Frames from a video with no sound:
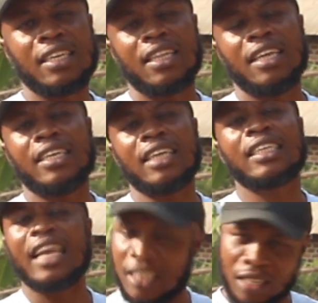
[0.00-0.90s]
they
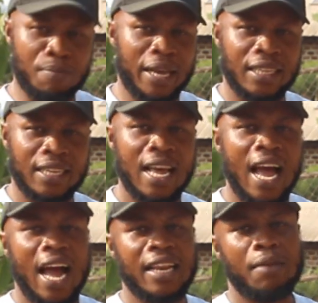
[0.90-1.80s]
just estimate,
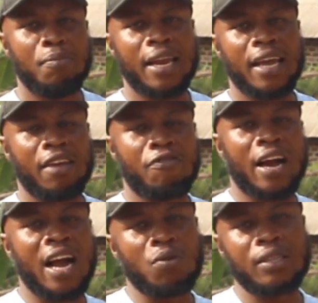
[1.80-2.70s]
and they be like, if
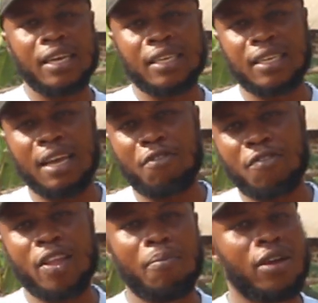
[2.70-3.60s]
a cow takes
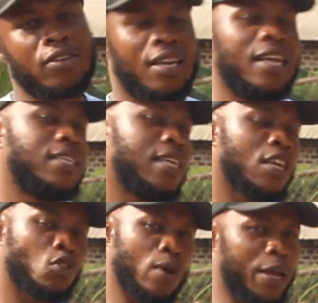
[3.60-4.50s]
50 mils less, so